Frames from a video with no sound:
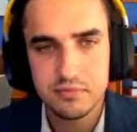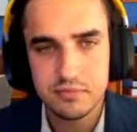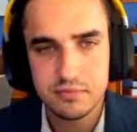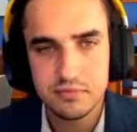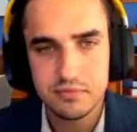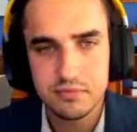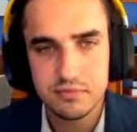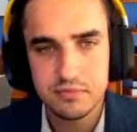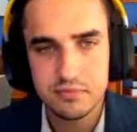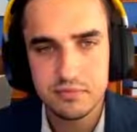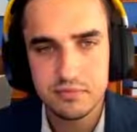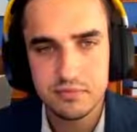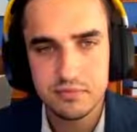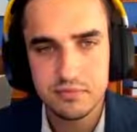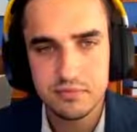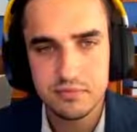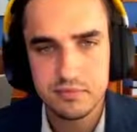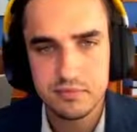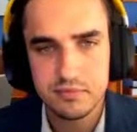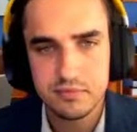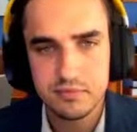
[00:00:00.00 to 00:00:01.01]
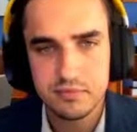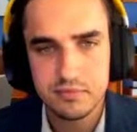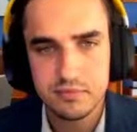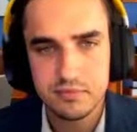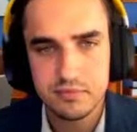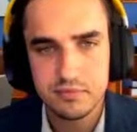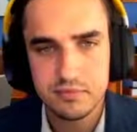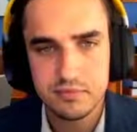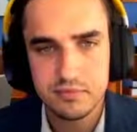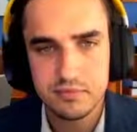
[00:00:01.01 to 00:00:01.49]

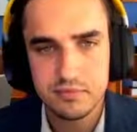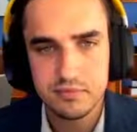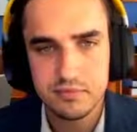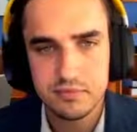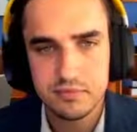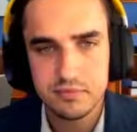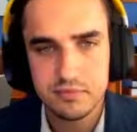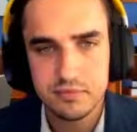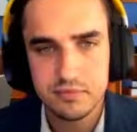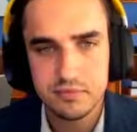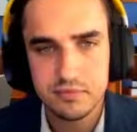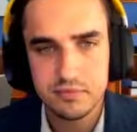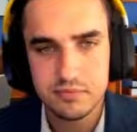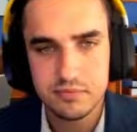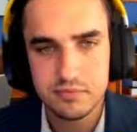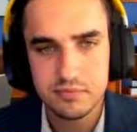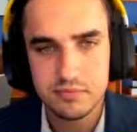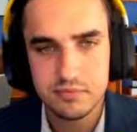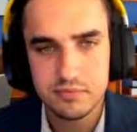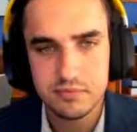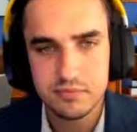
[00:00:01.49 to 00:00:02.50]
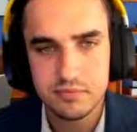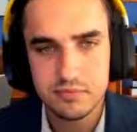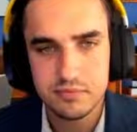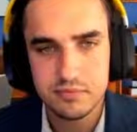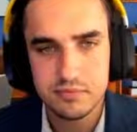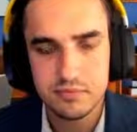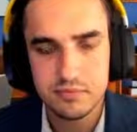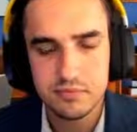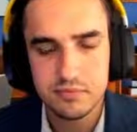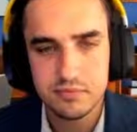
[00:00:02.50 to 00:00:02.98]

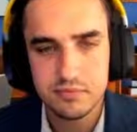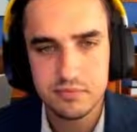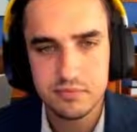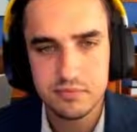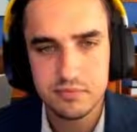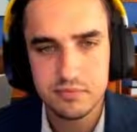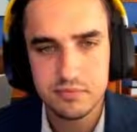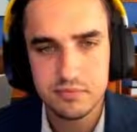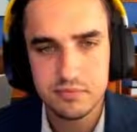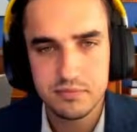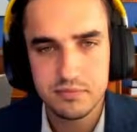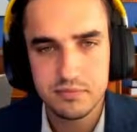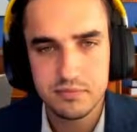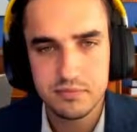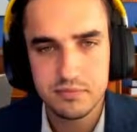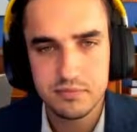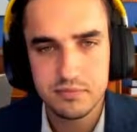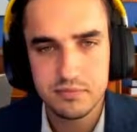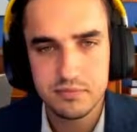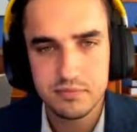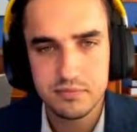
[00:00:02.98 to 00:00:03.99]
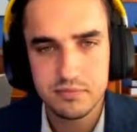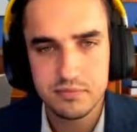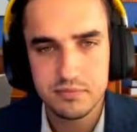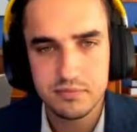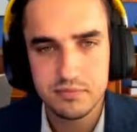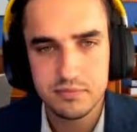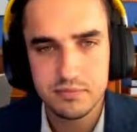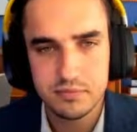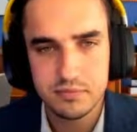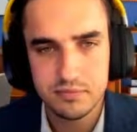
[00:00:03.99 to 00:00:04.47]

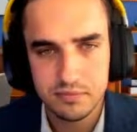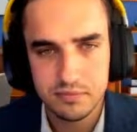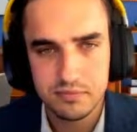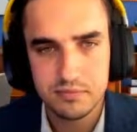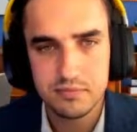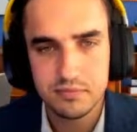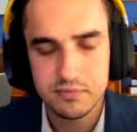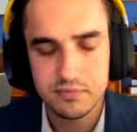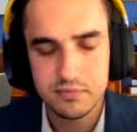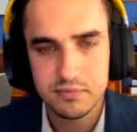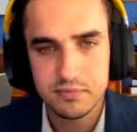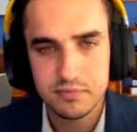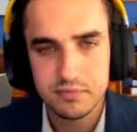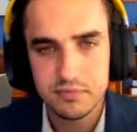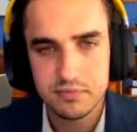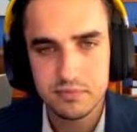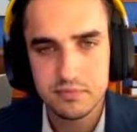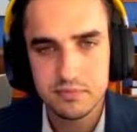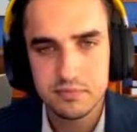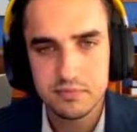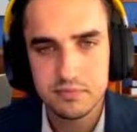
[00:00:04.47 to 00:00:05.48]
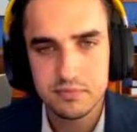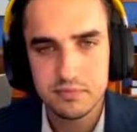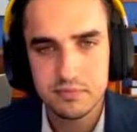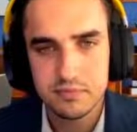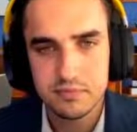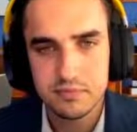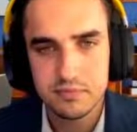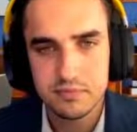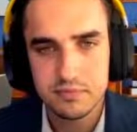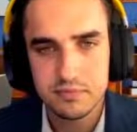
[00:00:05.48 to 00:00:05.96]

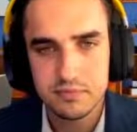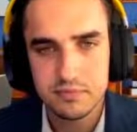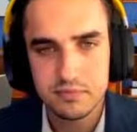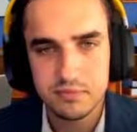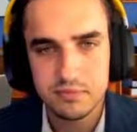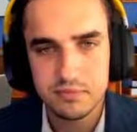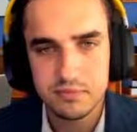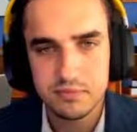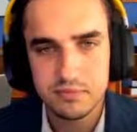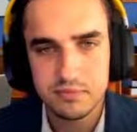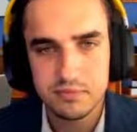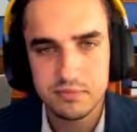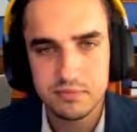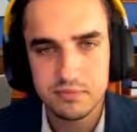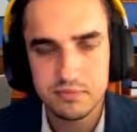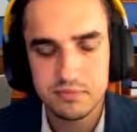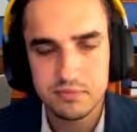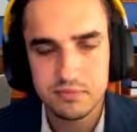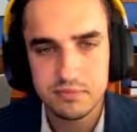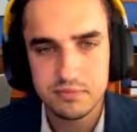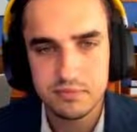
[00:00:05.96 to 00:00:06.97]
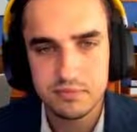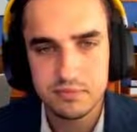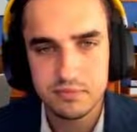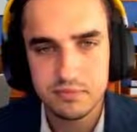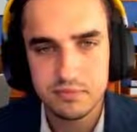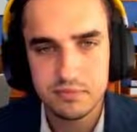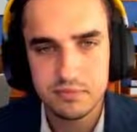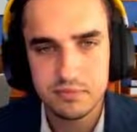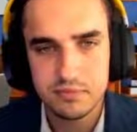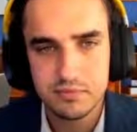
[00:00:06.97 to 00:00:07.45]

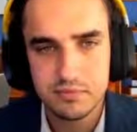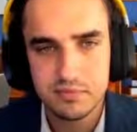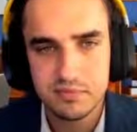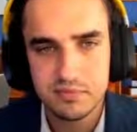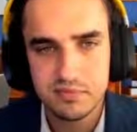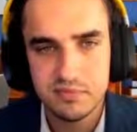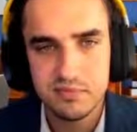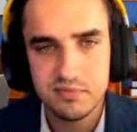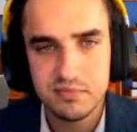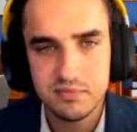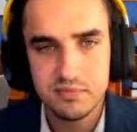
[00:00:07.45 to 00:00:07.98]
This person isn't speaking.